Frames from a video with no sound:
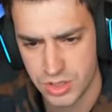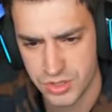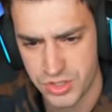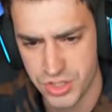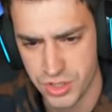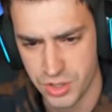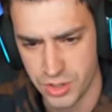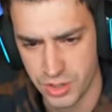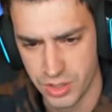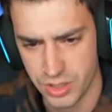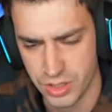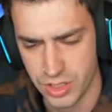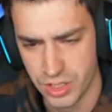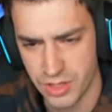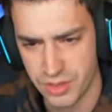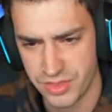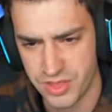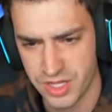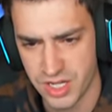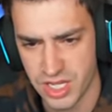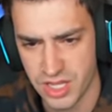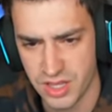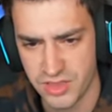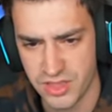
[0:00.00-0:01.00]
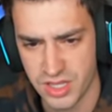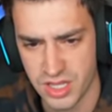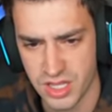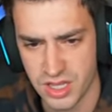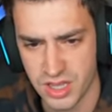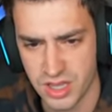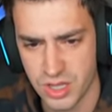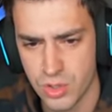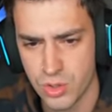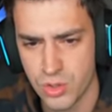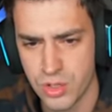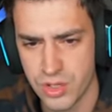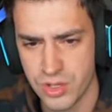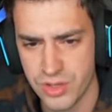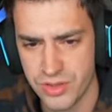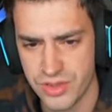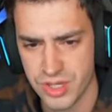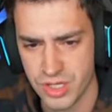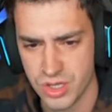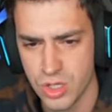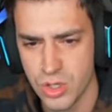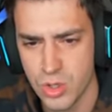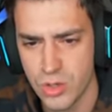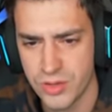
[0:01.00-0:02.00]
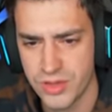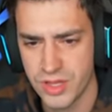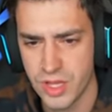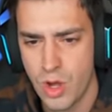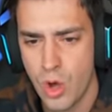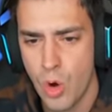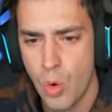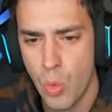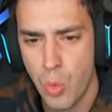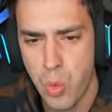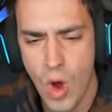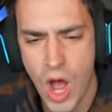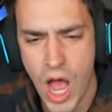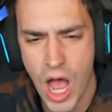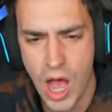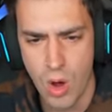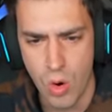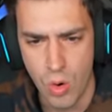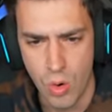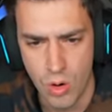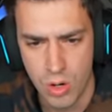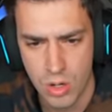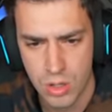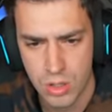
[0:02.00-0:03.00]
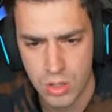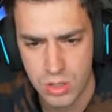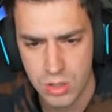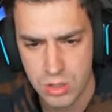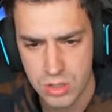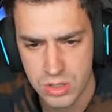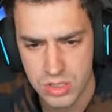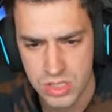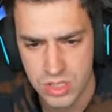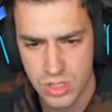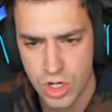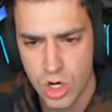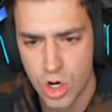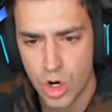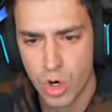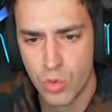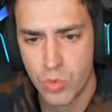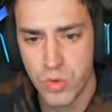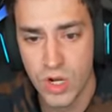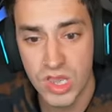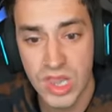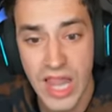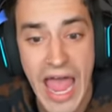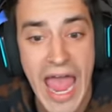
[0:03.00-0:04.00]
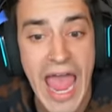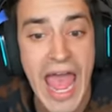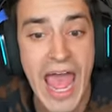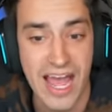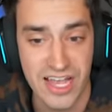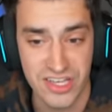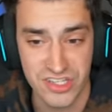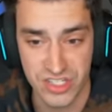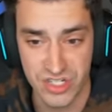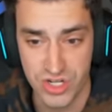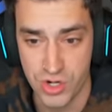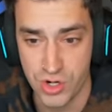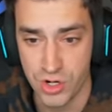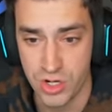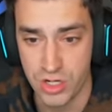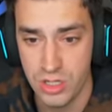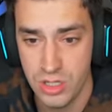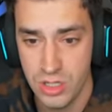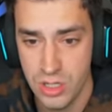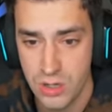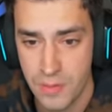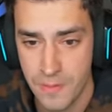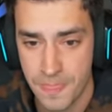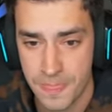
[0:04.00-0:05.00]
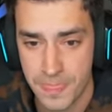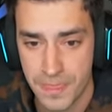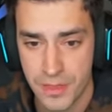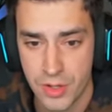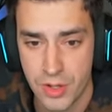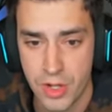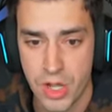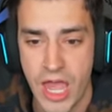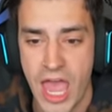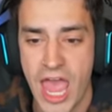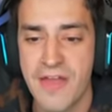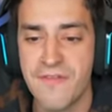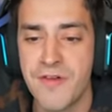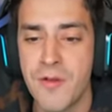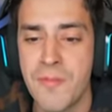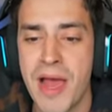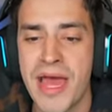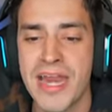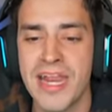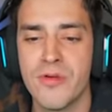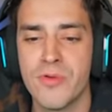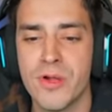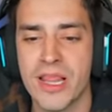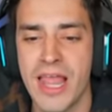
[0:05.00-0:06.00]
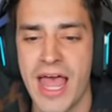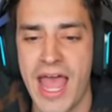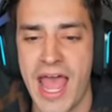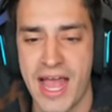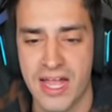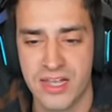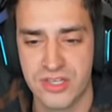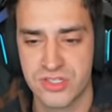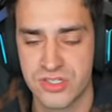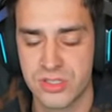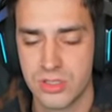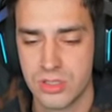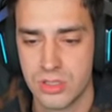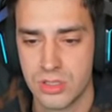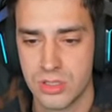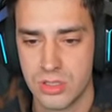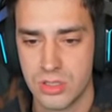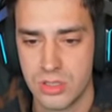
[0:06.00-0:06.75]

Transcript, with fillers: Dude, the, the little, the little, whoa! Relax, dude. Everybody relax.